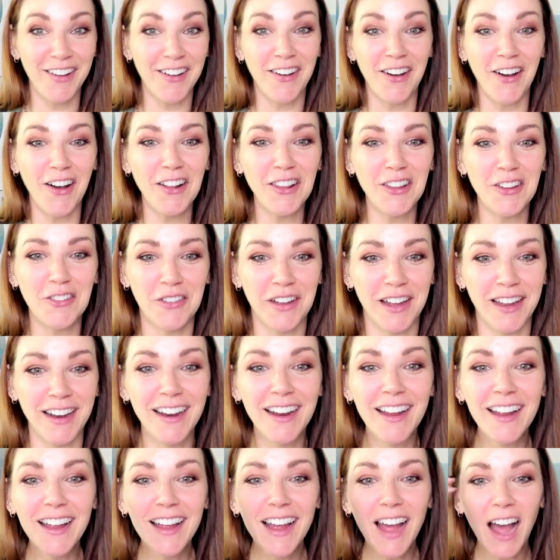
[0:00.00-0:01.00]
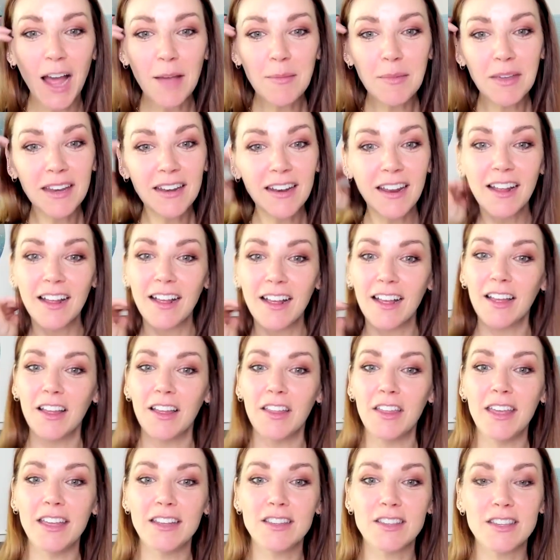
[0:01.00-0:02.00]
All of it. I mean,
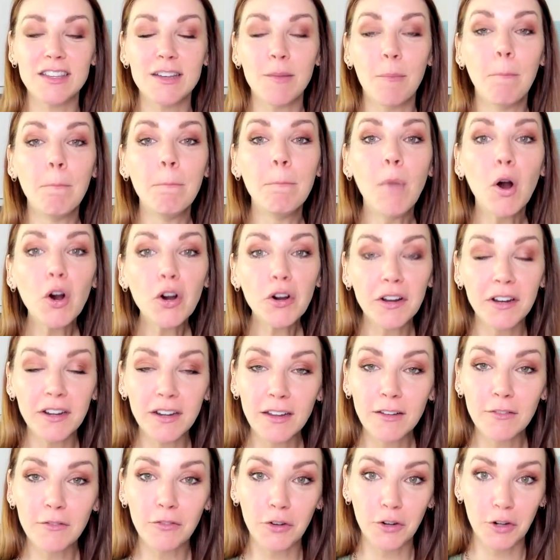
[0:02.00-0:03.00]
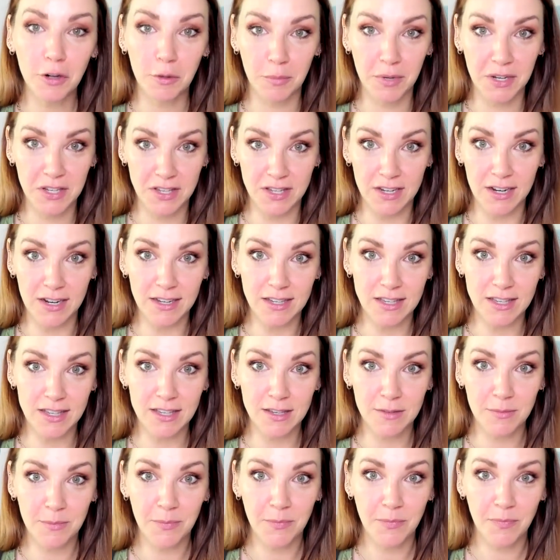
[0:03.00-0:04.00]
it's marketing for your
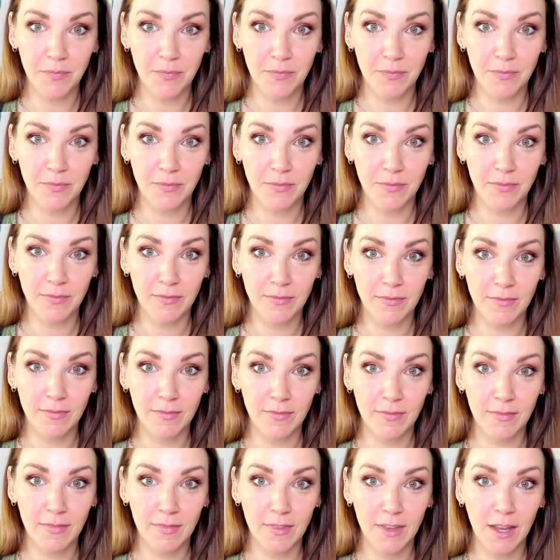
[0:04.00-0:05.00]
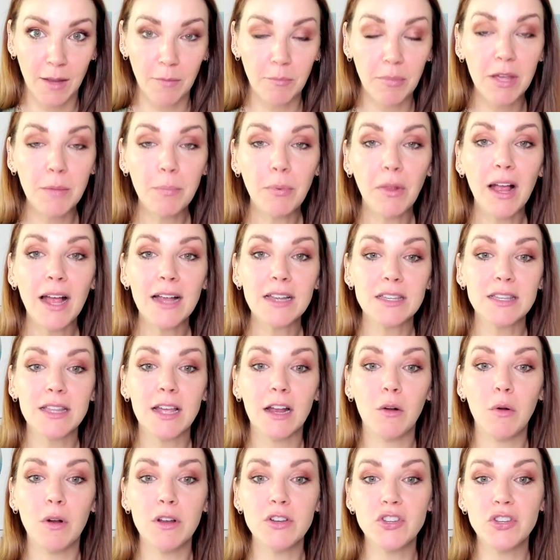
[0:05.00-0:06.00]
business. People ask that
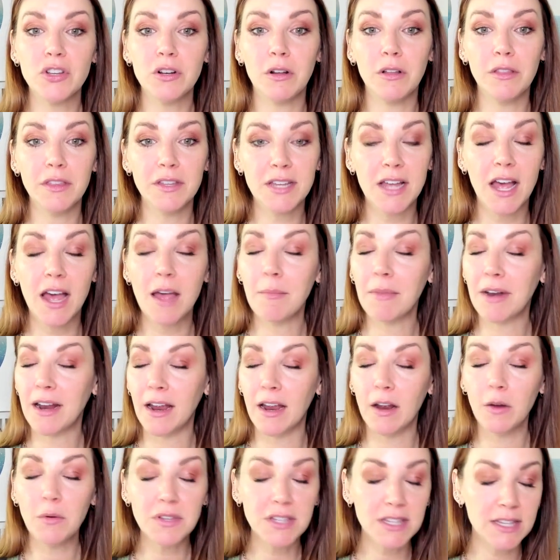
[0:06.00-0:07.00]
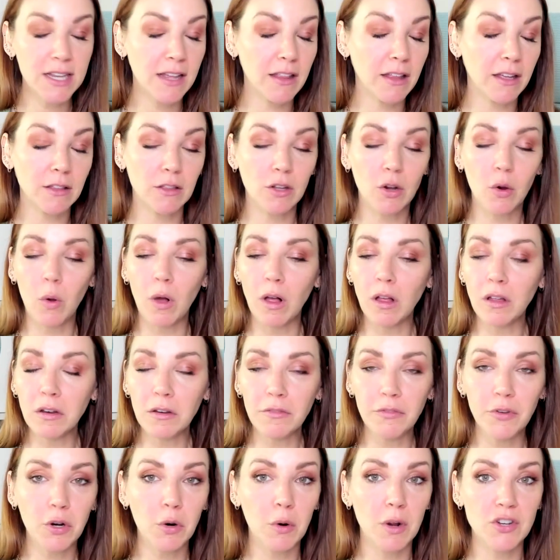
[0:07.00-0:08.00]
question all the time. And I always say, like, the quality
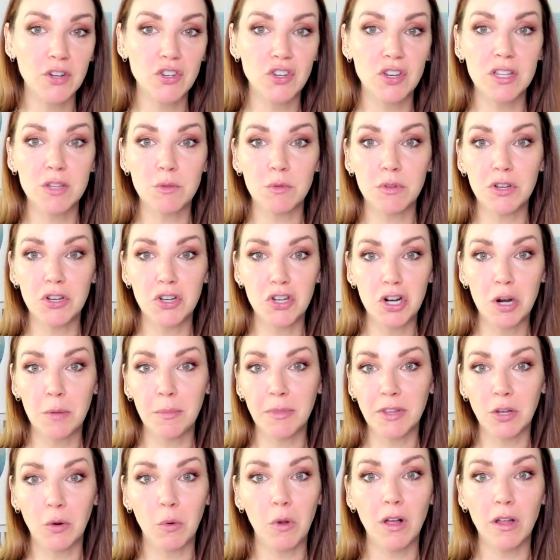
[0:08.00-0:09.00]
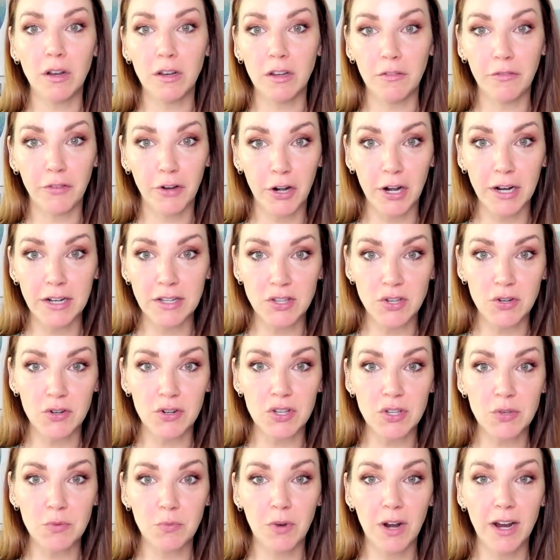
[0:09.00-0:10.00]
of your questions will determine the quality of your
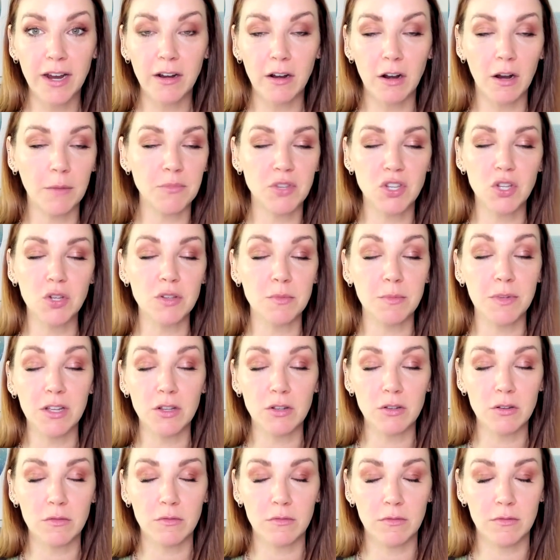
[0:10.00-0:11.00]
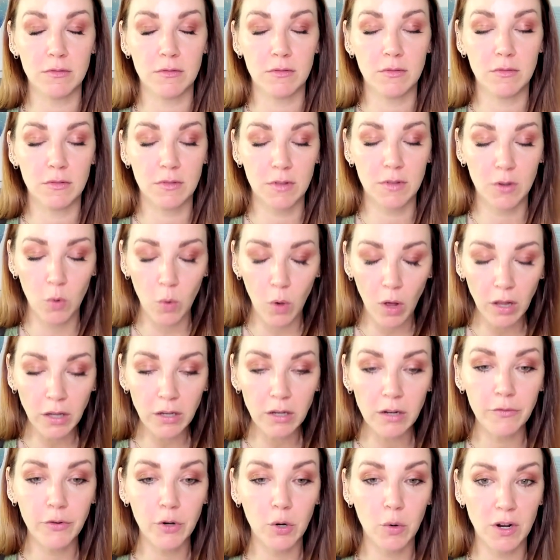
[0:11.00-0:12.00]
answers, right? Excuse me. The quality
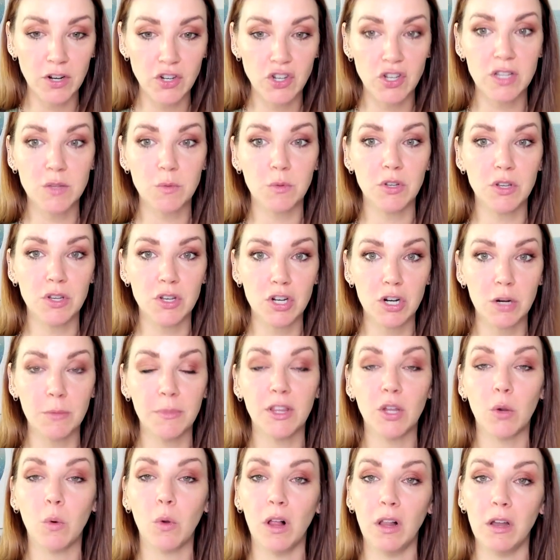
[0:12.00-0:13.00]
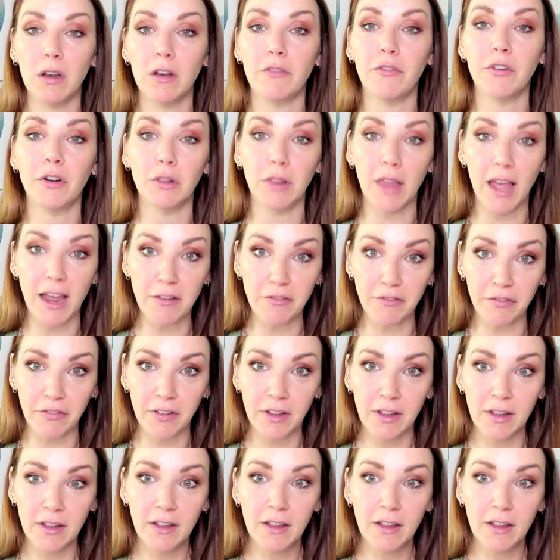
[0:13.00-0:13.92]
of your questions will determine the quality of your life.